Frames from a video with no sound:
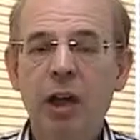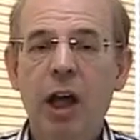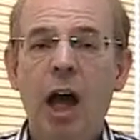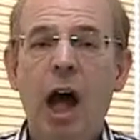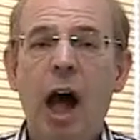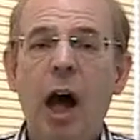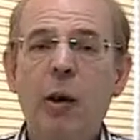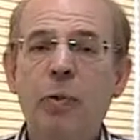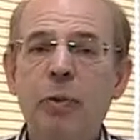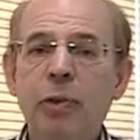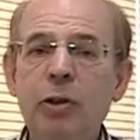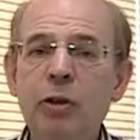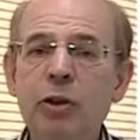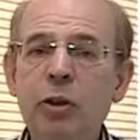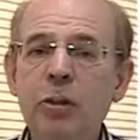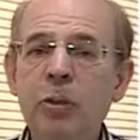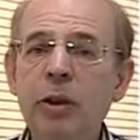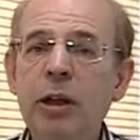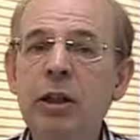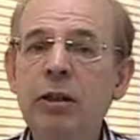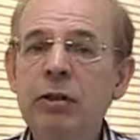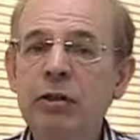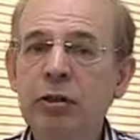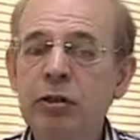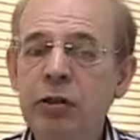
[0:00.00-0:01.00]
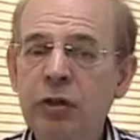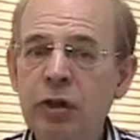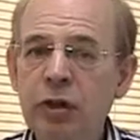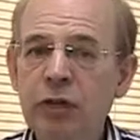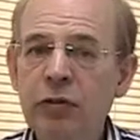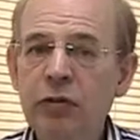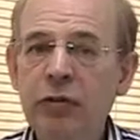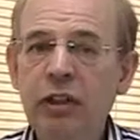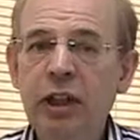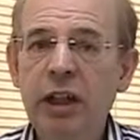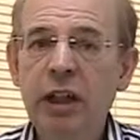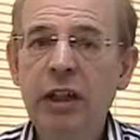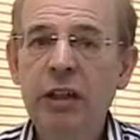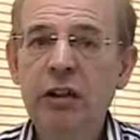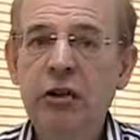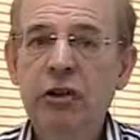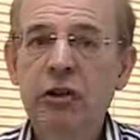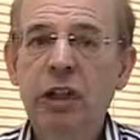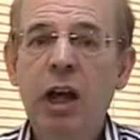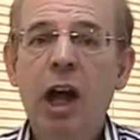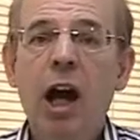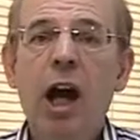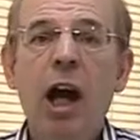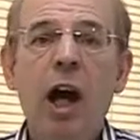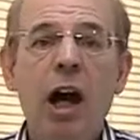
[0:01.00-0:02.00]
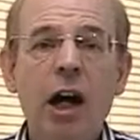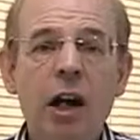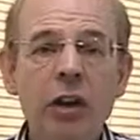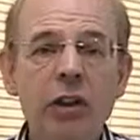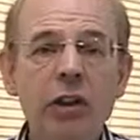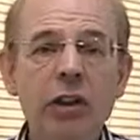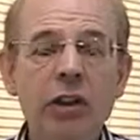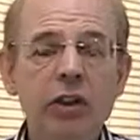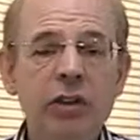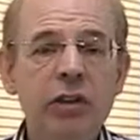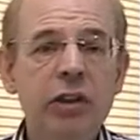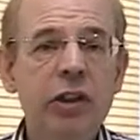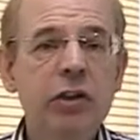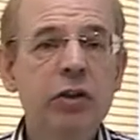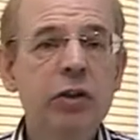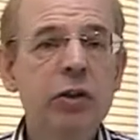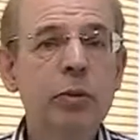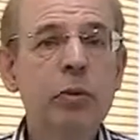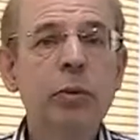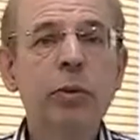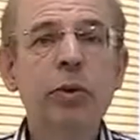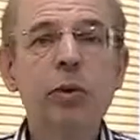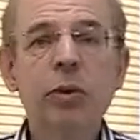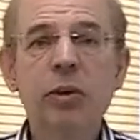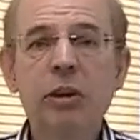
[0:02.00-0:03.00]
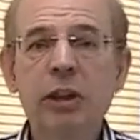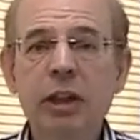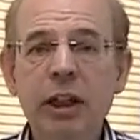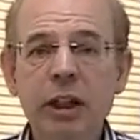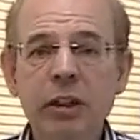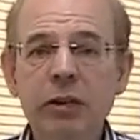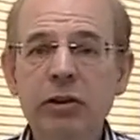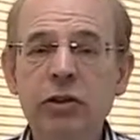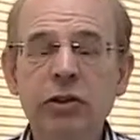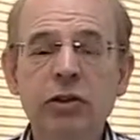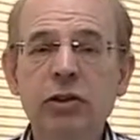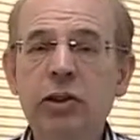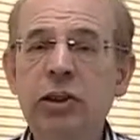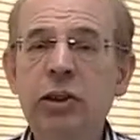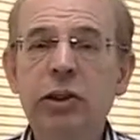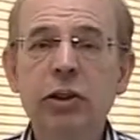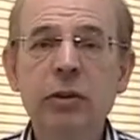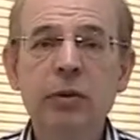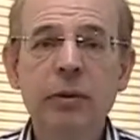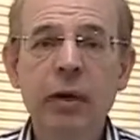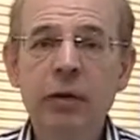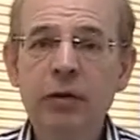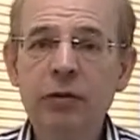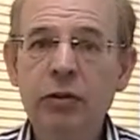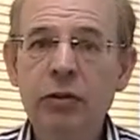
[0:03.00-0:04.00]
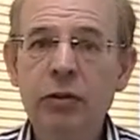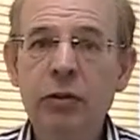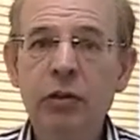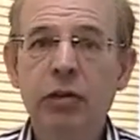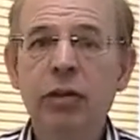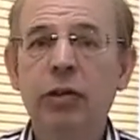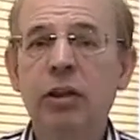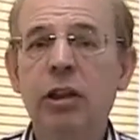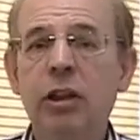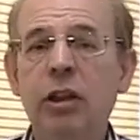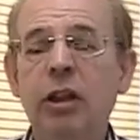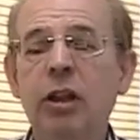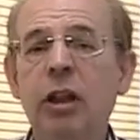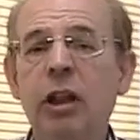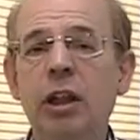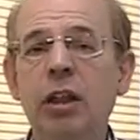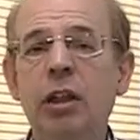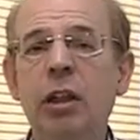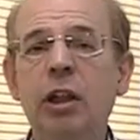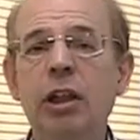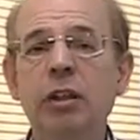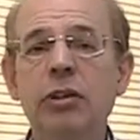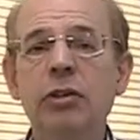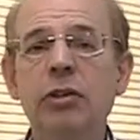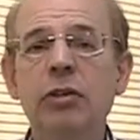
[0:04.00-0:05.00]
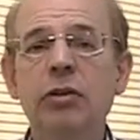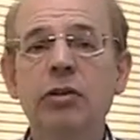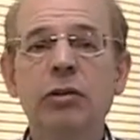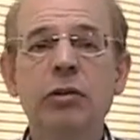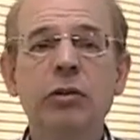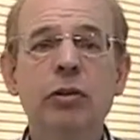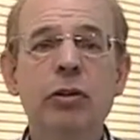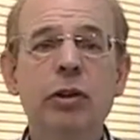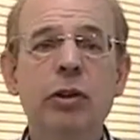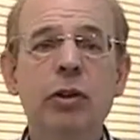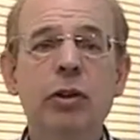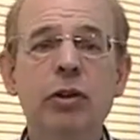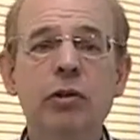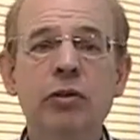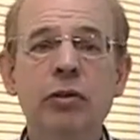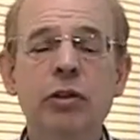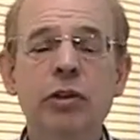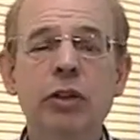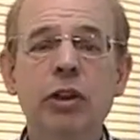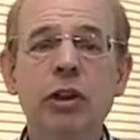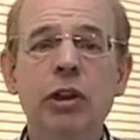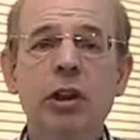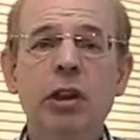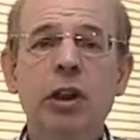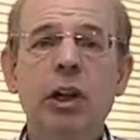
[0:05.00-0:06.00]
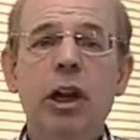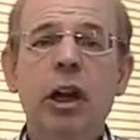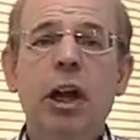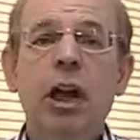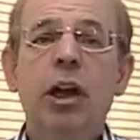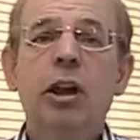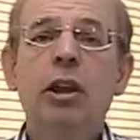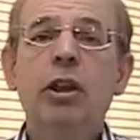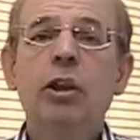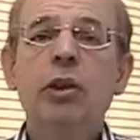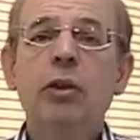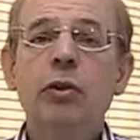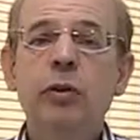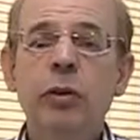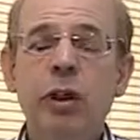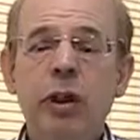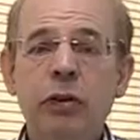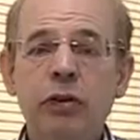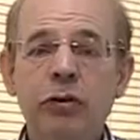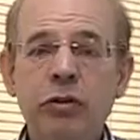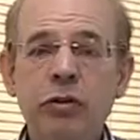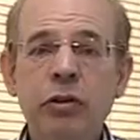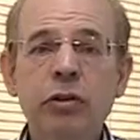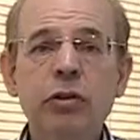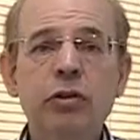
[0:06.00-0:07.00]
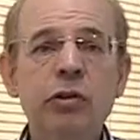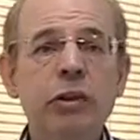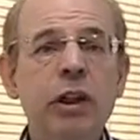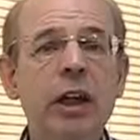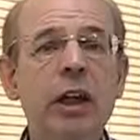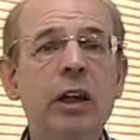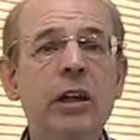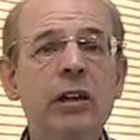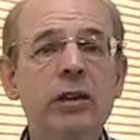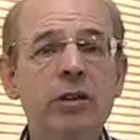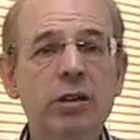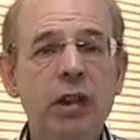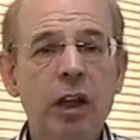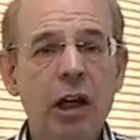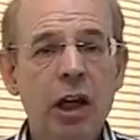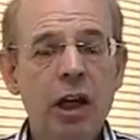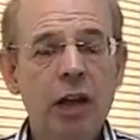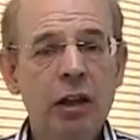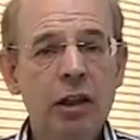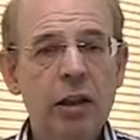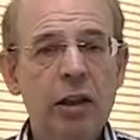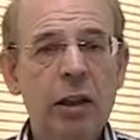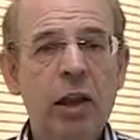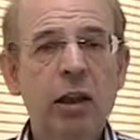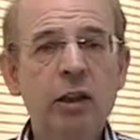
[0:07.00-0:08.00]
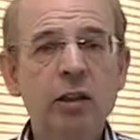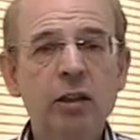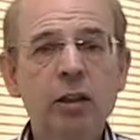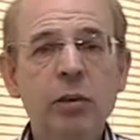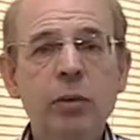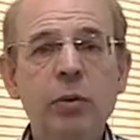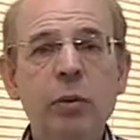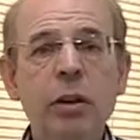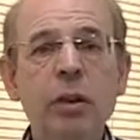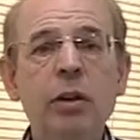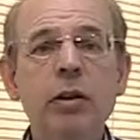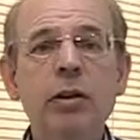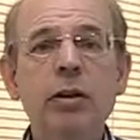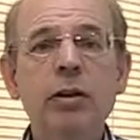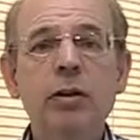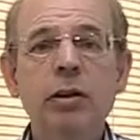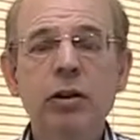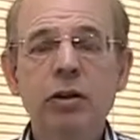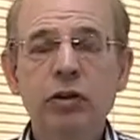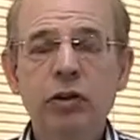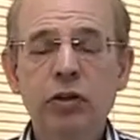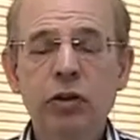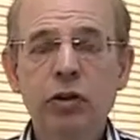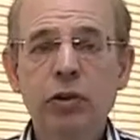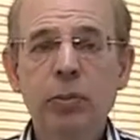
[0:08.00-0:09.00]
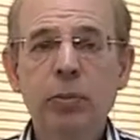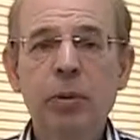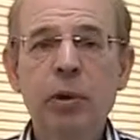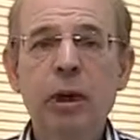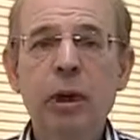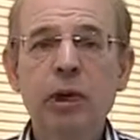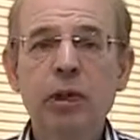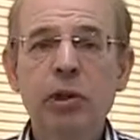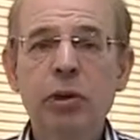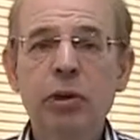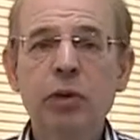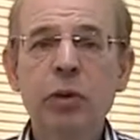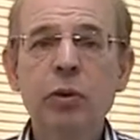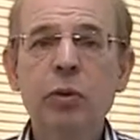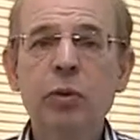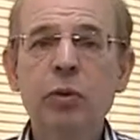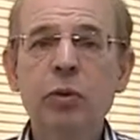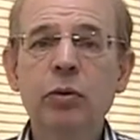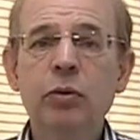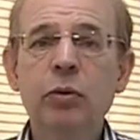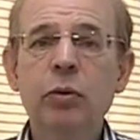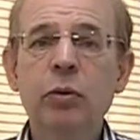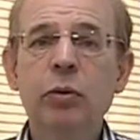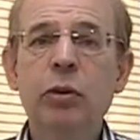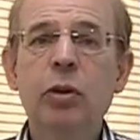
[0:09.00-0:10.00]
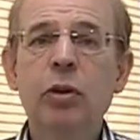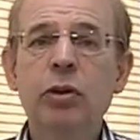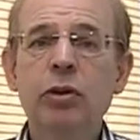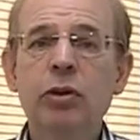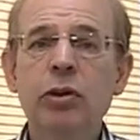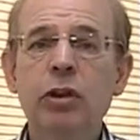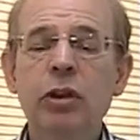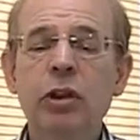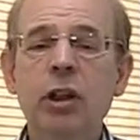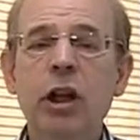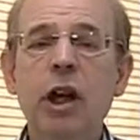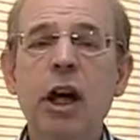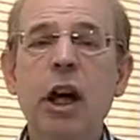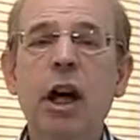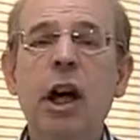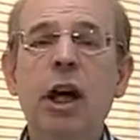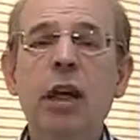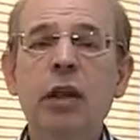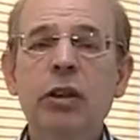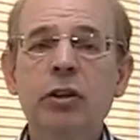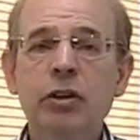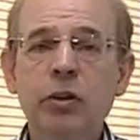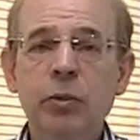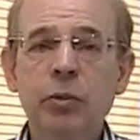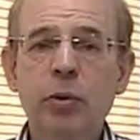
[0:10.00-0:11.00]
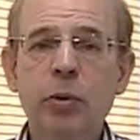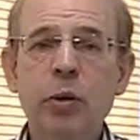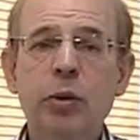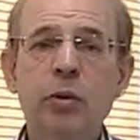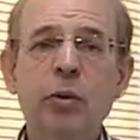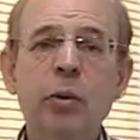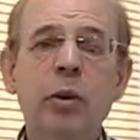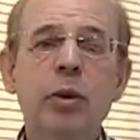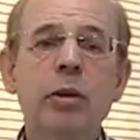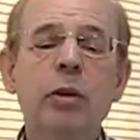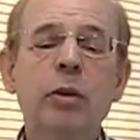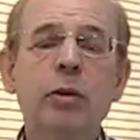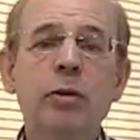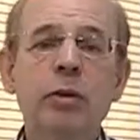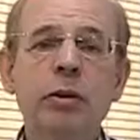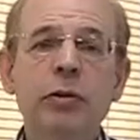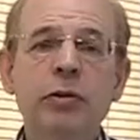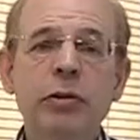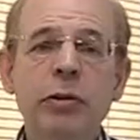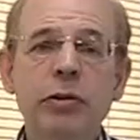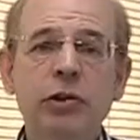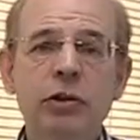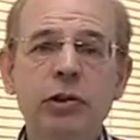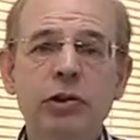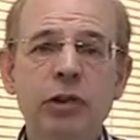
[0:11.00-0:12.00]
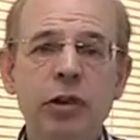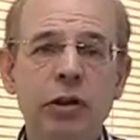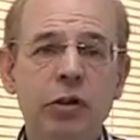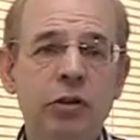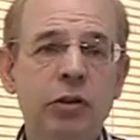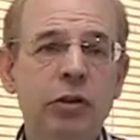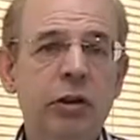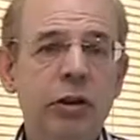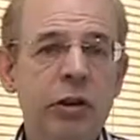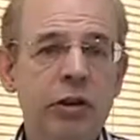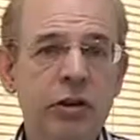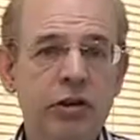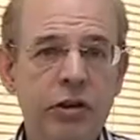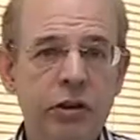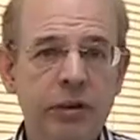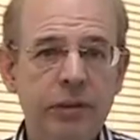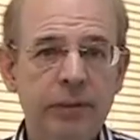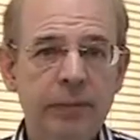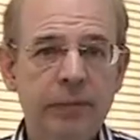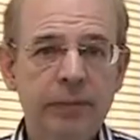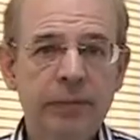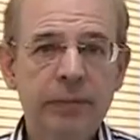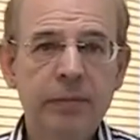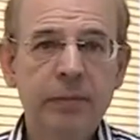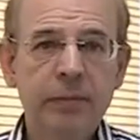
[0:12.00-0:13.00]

A point about your loft tanks: are they accessible? Can you see them? Have you got a light in your loft? You'll have two tanks, a larger one to supply cold water, and the smaller one will be for your central heating.